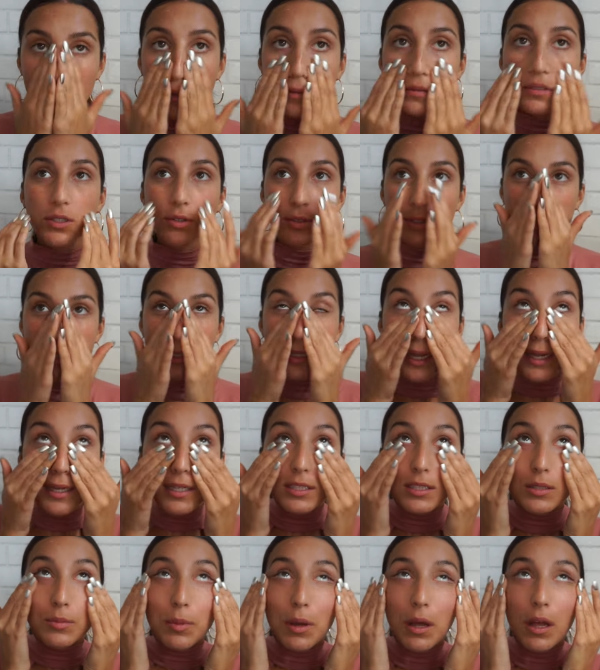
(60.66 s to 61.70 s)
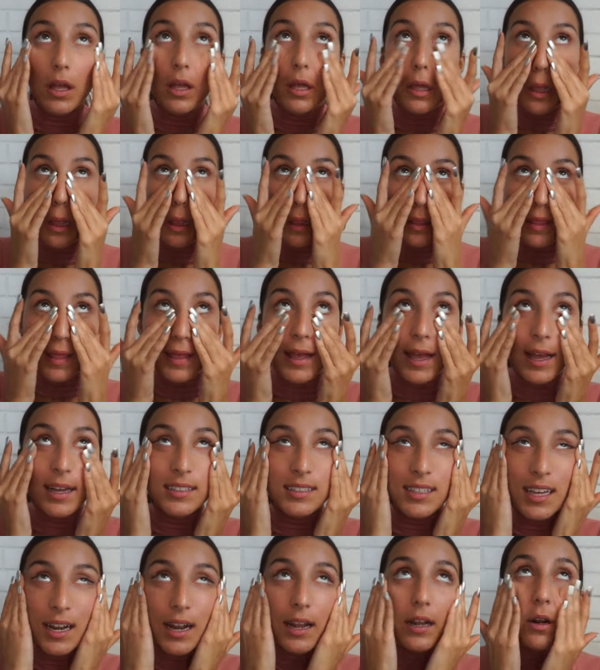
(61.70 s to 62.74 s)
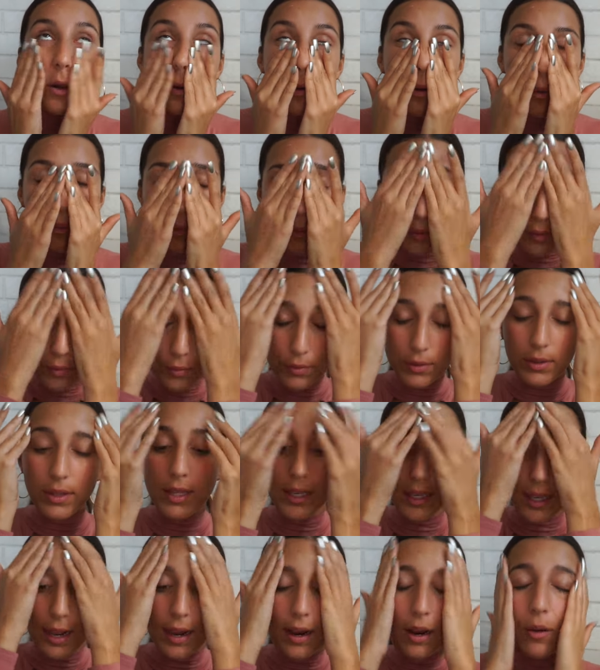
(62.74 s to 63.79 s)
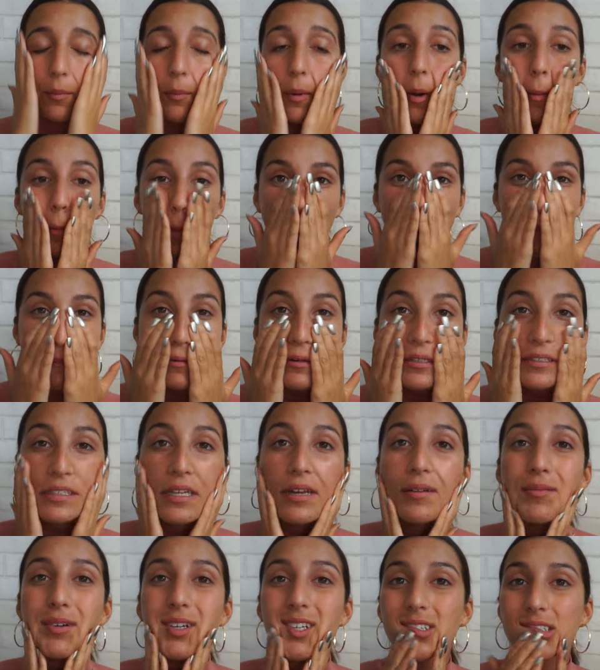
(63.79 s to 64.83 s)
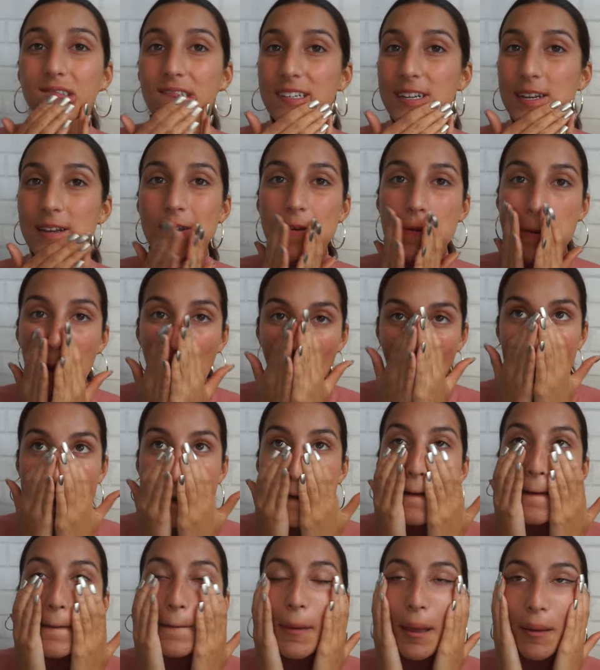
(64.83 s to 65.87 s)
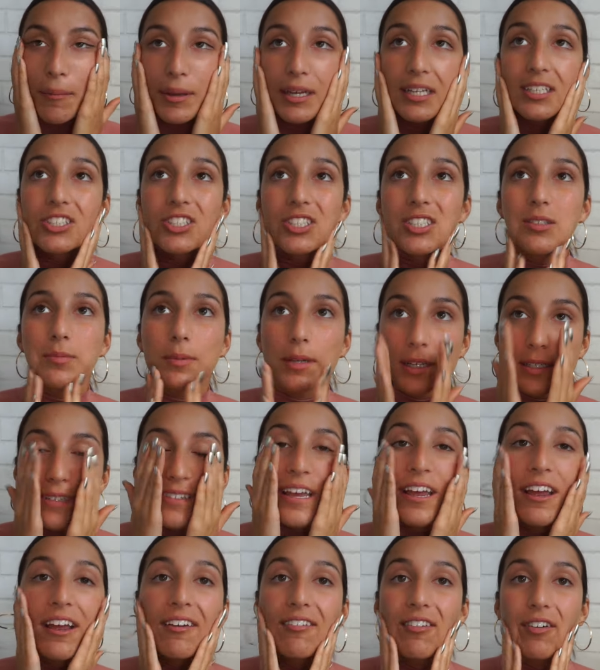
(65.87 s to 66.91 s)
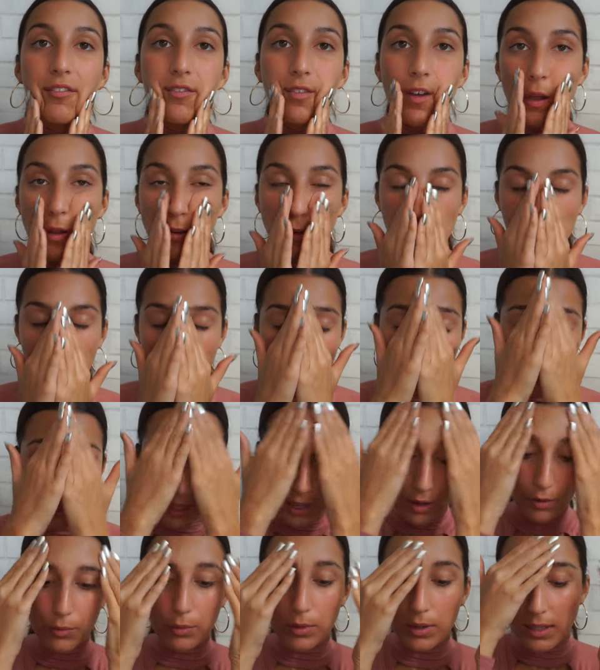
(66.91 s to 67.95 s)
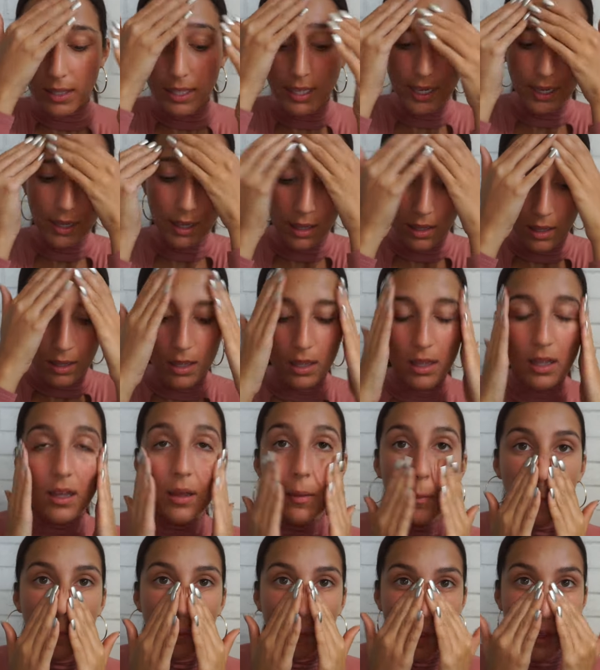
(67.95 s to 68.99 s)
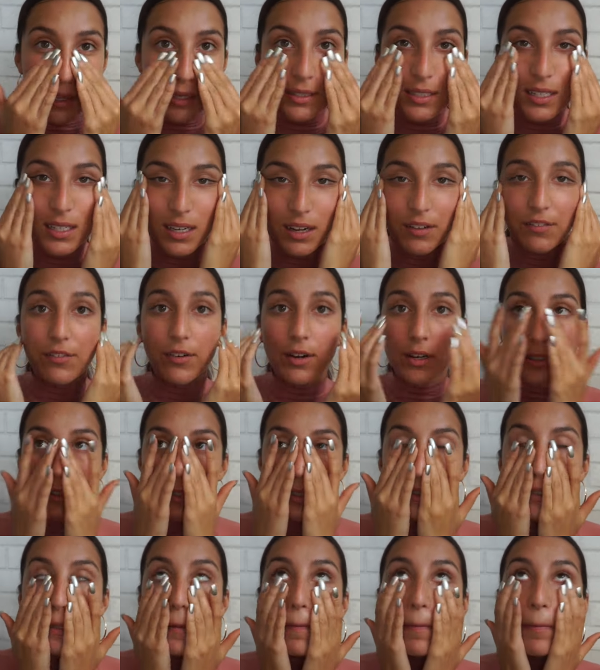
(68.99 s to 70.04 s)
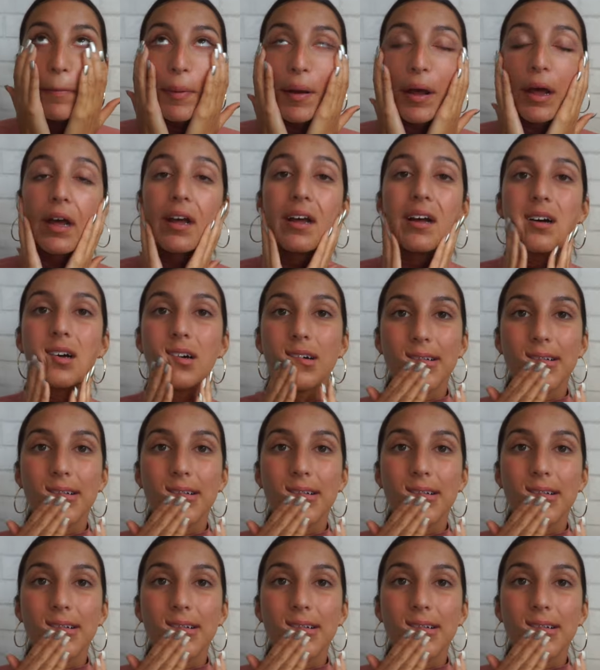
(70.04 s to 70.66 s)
So it's nice, but like I said, I don't really care about primers that much. Maybe it's just because I haven't found one that really makes a difference, but